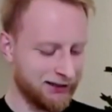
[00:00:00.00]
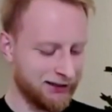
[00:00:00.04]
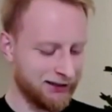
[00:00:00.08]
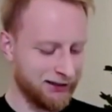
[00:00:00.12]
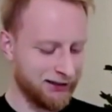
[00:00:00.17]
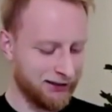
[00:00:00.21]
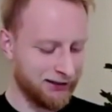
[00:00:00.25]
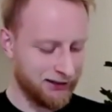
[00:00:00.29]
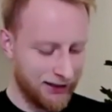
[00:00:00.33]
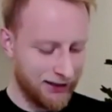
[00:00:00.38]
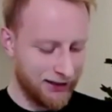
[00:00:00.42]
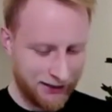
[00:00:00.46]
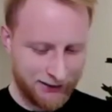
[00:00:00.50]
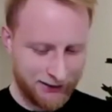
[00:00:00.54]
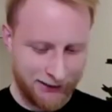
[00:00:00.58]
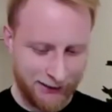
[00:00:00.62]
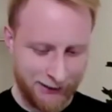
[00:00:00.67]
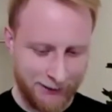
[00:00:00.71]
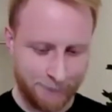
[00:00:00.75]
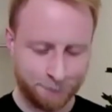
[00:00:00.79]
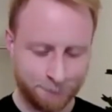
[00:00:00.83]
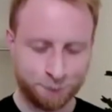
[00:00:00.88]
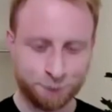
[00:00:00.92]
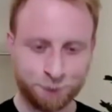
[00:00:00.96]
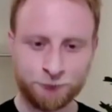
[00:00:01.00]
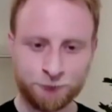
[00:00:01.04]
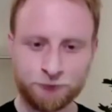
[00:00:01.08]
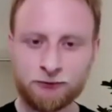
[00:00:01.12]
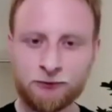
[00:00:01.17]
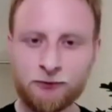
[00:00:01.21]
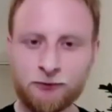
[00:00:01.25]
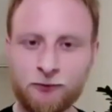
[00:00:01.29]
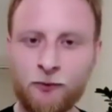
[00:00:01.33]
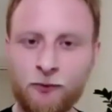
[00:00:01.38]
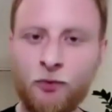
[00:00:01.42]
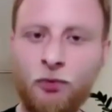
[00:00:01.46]
Lastly,
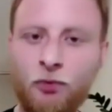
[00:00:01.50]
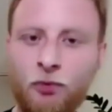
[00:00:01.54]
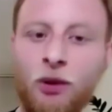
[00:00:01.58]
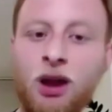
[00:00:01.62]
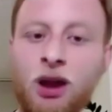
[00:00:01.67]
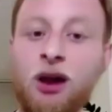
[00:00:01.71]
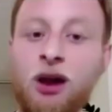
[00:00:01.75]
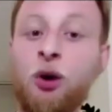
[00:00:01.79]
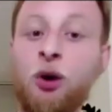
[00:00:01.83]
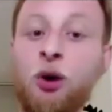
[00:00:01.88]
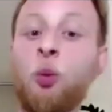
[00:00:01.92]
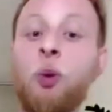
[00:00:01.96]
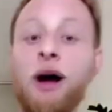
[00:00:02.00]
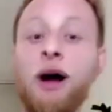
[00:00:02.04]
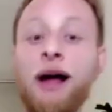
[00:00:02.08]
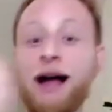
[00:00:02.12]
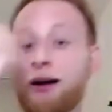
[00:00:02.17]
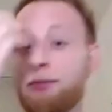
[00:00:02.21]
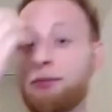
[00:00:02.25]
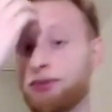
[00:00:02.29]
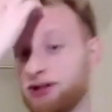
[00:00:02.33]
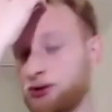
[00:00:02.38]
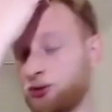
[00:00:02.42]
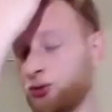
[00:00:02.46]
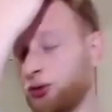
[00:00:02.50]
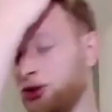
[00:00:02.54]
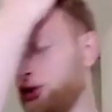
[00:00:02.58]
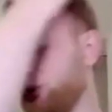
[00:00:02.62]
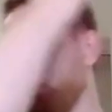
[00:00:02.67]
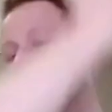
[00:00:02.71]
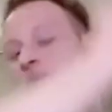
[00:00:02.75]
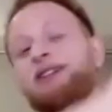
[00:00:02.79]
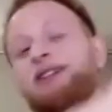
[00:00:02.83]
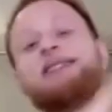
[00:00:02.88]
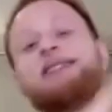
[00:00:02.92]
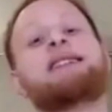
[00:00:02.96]
what happens when you
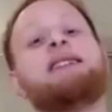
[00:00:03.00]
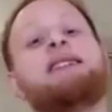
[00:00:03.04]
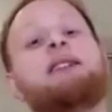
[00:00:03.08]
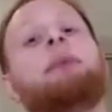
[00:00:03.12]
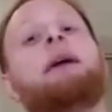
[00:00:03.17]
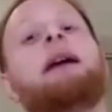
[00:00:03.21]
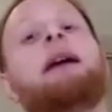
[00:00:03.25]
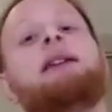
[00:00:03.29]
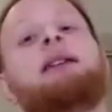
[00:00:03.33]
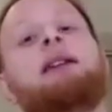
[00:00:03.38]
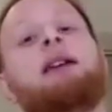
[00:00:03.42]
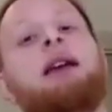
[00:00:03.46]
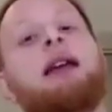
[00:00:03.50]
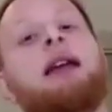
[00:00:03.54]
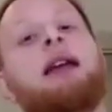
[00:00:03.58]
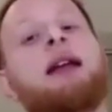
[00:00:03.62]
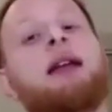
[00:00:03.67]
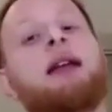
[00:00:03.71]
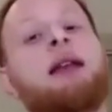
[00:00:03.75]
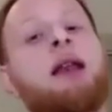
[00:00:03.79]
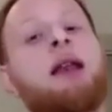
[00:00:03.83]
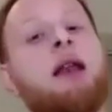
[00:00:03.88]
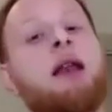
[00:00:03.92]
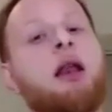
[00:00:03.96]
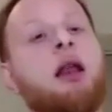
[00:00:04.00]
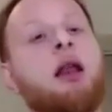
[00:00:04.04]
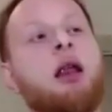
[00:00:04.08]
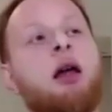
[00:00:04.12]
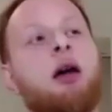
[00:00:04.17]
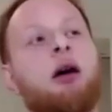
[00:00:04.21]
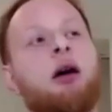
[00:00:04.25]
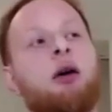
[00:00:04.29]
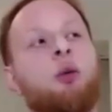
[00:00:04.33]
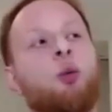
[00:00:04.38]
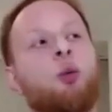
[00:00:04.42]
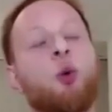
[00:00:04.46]
participate in
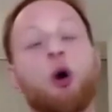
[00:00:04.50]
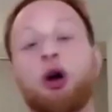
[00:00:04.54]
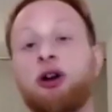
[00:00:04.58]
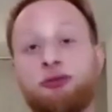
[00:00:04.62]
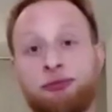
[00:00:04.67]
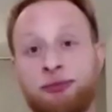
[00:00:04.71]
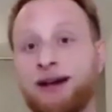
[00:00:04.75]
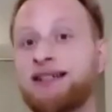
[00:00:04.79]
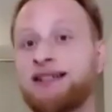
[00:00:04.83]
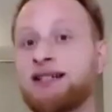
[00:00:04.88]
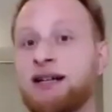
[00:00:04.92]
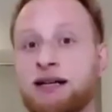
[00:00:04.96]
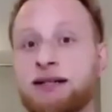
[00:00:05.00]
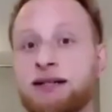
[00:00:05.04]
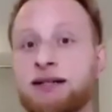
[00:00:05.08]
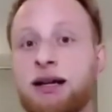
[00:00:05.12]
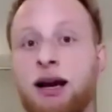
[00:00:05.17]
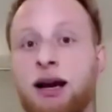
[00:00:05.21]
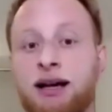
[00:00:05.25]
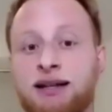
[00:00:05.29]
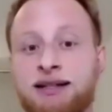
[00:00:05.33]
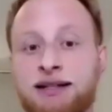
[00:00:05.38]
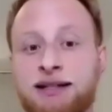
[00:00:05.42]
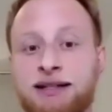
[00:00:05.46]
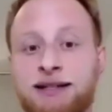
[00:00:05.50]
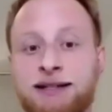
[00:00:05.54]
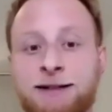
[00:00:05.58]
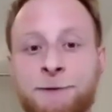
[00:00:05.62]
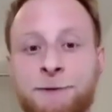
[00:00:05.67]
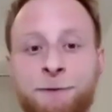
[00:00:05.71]
one of my dance classes?